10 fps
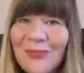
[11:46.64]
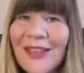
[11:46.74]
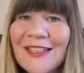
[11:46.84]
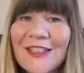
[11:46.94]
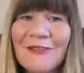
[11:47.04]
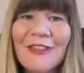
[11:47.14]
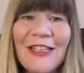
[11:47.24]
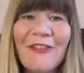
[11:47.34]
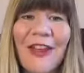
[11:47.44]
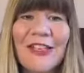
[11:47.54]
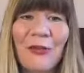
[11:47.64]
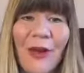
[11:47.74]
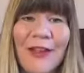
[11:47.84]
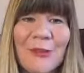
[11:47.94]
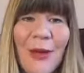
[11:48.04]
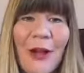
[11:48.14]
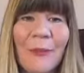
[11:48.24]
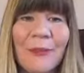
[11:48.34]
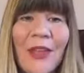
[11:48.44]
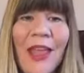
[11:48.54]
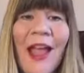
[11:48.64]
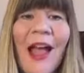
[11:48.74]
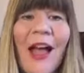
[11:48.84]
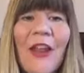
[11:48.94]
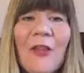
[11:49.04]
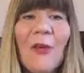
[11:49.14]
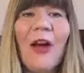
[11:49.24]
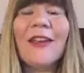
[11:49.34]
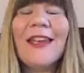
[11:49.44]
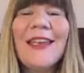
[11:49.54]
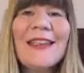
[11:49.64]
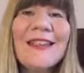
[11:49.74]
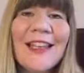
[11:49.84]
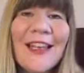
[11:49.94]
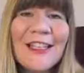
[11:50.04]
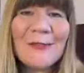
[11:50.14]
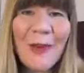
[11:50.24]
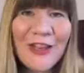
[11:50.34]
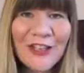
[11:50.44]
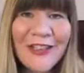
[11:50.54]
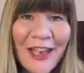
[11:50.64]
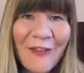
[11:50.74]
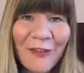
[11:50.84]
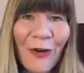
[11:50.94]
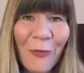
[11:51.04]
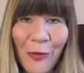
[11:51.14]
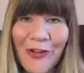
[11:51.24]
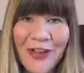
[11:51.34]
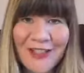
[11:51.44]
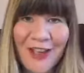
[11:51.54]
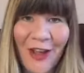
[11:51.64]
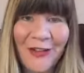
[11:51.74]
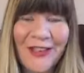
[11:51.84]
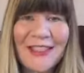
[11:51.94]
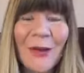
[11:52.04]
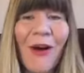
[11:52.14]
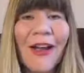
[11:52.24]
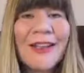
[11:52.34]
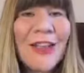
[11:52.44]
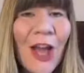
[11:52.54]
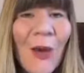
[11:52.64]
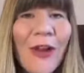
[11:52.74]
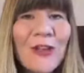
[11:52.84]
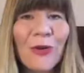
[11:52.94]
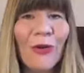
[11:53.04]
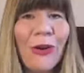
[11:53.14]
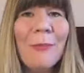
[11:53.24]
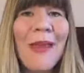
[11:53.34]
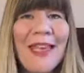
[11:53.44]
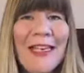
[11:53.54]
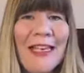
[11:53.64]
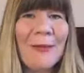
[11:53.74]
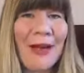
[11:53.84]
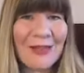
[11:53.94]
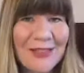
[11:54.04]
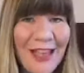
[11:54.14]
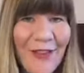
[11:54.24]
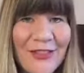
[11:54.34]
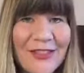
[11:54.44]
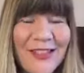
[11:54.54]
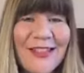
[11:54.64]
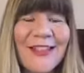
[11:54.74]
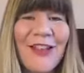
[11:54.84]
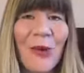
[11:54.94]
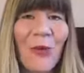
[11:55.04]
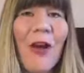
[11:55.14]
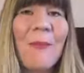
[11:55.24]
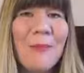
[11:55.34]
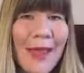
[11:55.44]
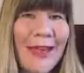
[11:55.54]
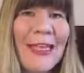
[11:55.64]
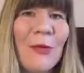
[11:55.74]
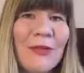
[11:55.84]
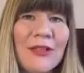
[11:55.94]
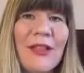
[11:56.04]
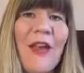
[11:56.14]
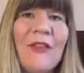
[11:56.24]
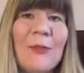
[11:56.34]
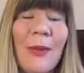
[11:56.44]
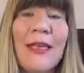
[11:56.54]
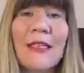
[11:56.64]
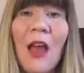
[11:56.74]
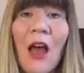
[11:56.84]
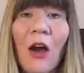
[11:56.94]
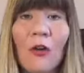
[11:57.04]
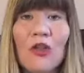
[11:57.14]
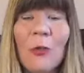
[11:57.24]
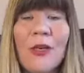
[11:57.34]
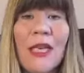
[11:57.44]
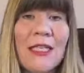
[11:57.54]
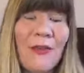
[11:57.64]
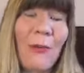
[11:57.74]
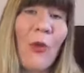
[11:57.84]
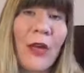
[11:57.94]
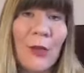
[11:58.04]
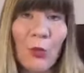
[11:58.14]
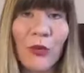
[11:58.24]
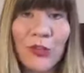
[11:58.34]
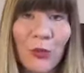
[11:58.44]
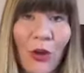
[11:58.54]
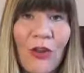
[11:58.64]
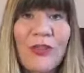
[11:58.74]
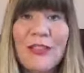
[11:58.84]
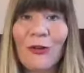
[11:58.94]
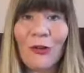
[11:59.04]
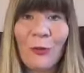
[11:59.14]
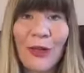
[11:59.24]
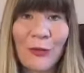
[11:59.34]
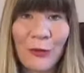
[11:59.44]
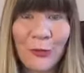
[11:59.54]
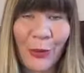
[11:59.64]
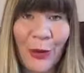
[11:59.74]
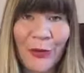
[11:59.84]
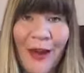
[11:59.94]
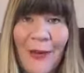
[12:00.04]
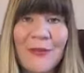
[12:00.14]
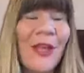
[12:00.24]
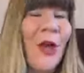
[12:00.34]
So that's a really effective way as well. Another one is, especially if you're a product owner. So I know I talk mainly about services because I work mainly with service-based entrepreneurs if I'm working one-to-one. Obviously, all of my group programs